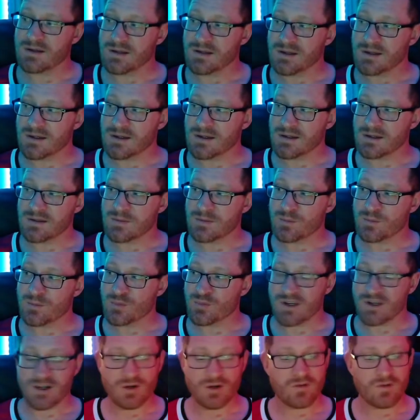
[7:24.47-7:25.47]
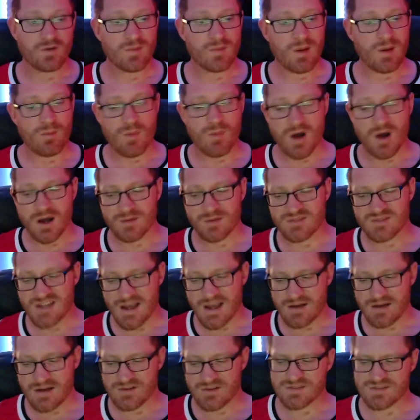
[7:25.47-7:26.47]
and bring it over to my mom's
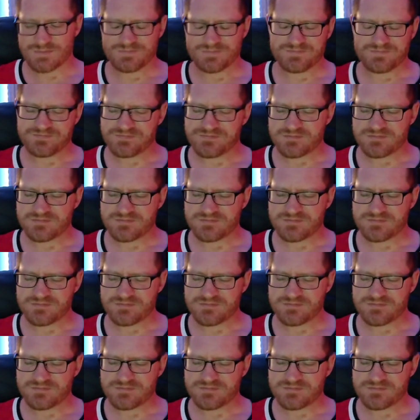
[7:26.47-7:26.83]
house